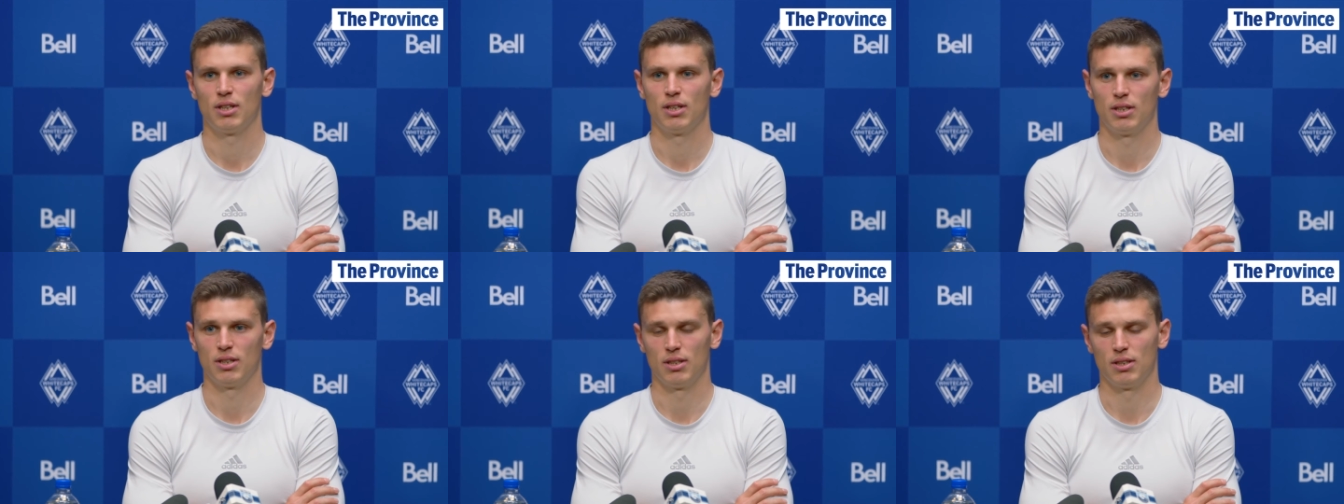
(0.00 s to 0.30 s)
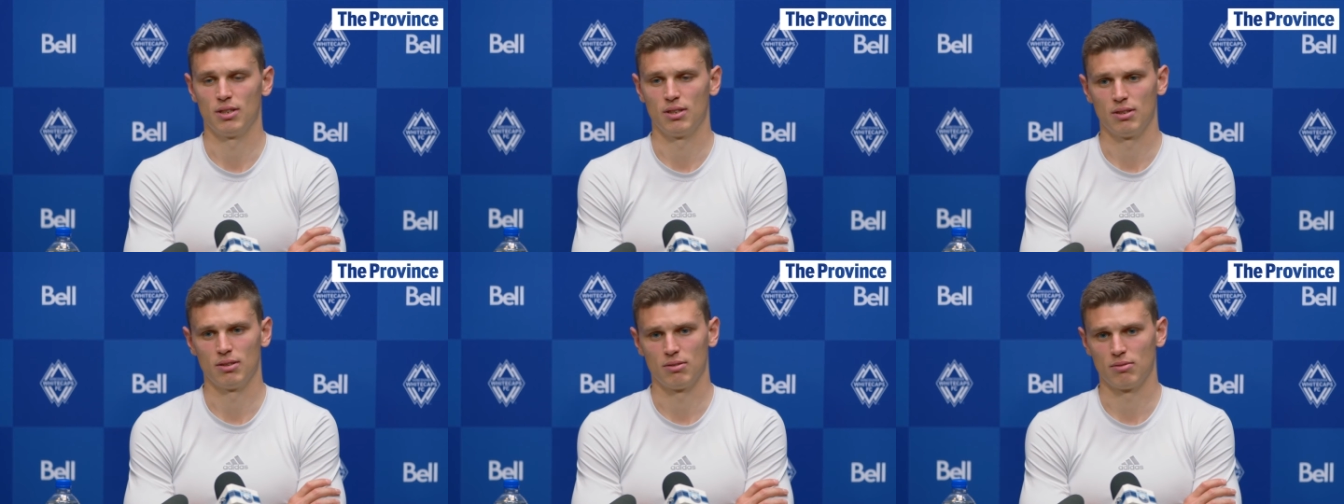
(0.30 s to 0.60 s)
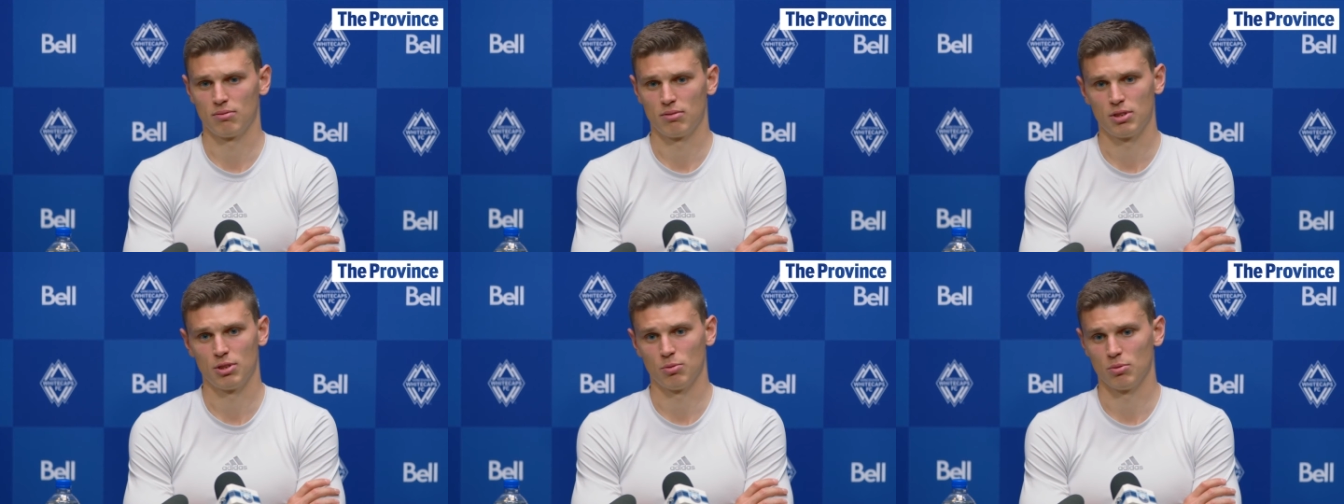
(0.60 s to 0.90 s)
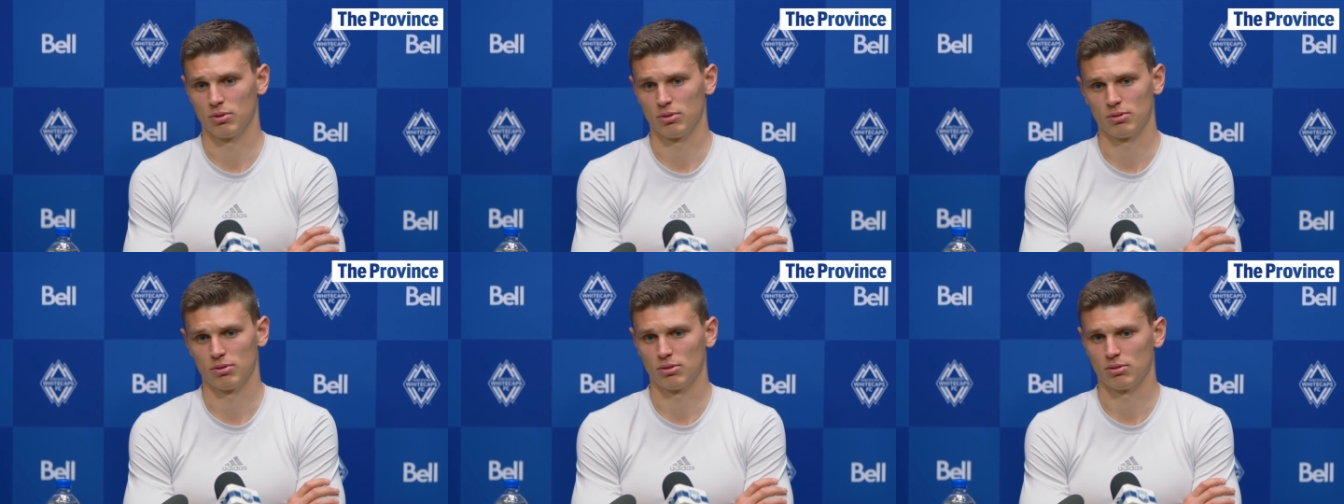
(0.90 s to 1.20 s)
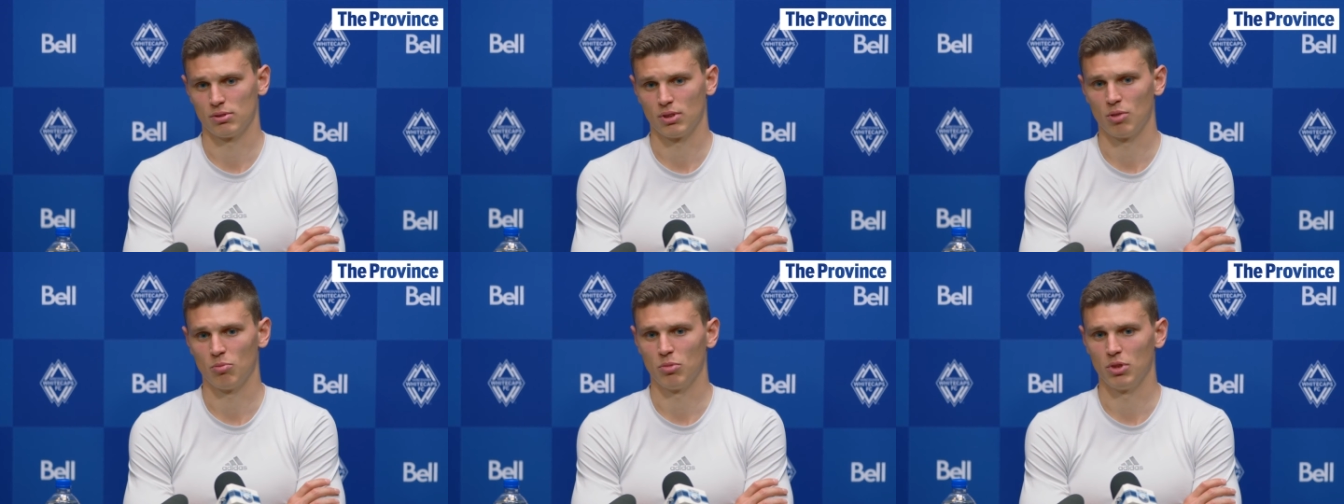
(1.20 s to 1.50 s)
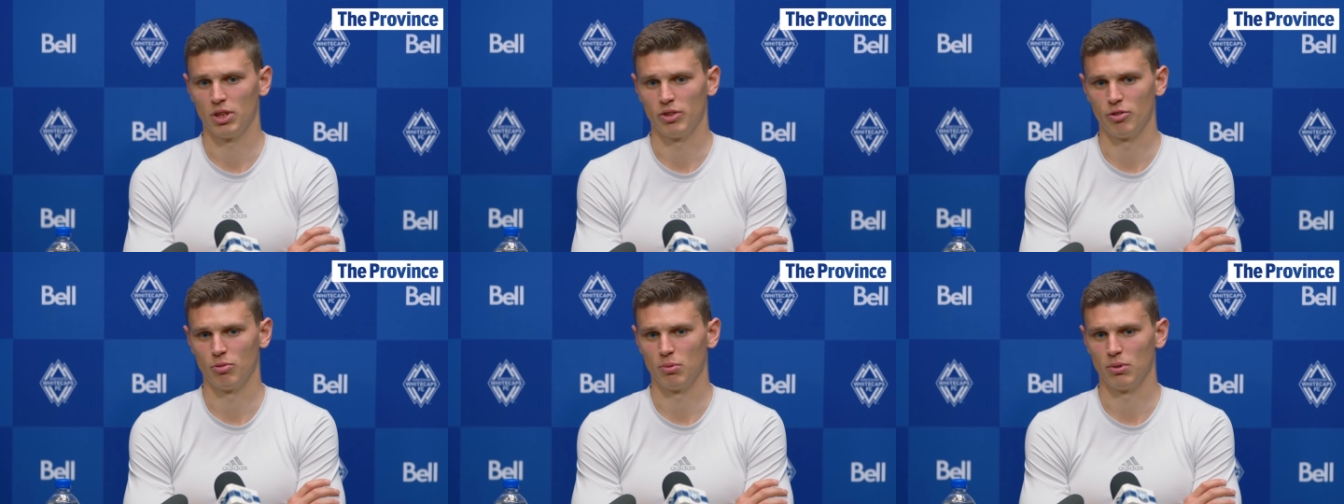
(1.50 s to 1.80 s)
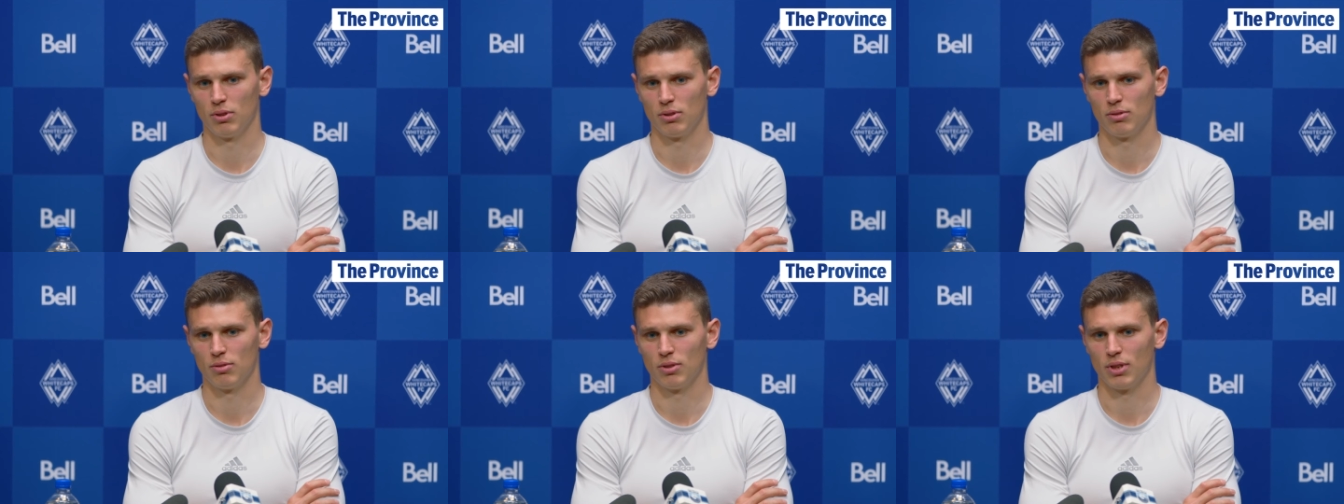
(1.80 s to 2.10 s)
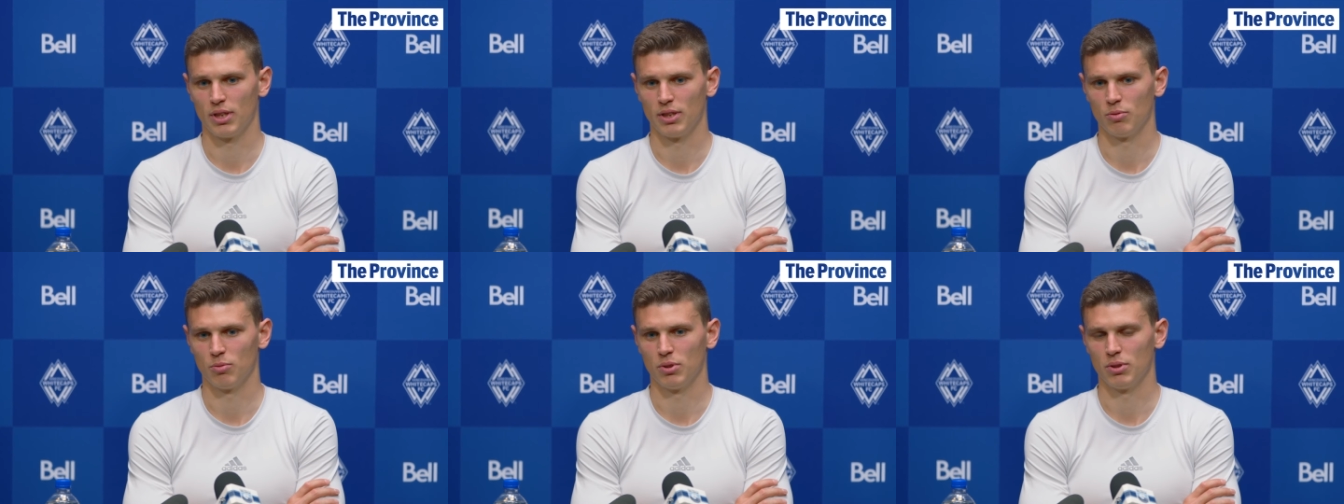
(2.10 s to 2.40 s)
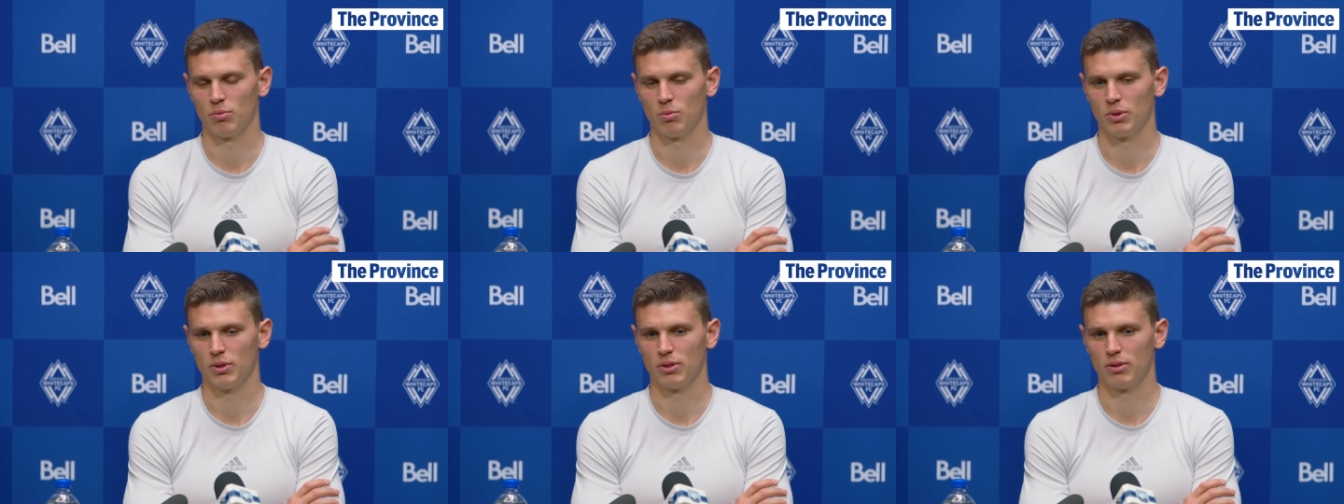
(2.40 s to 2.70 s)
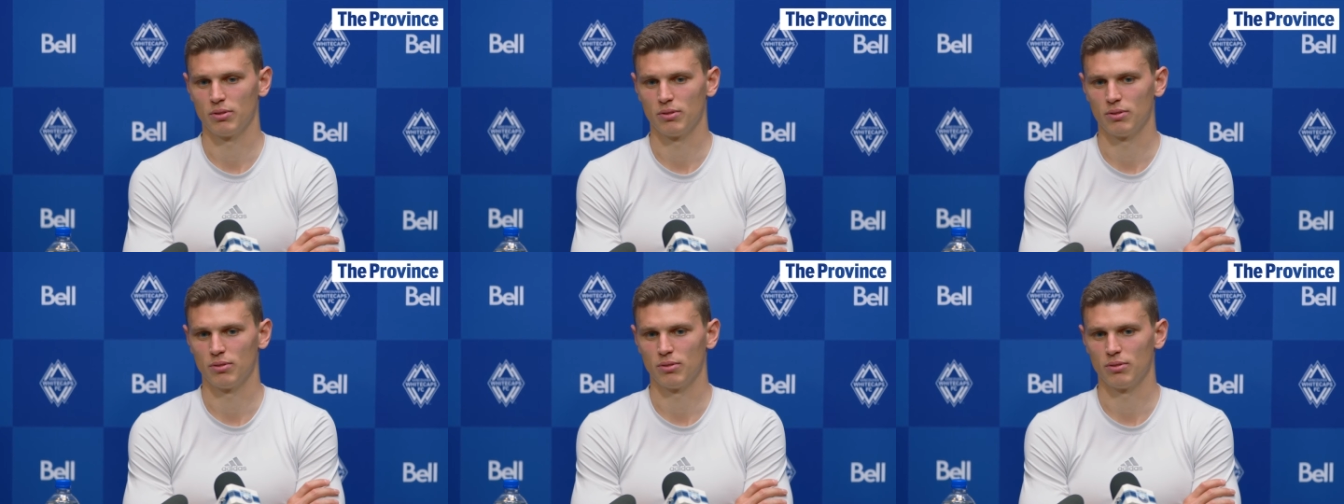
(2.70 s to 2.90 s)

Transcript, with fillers: Uh, he was unbelievable tonight with, with,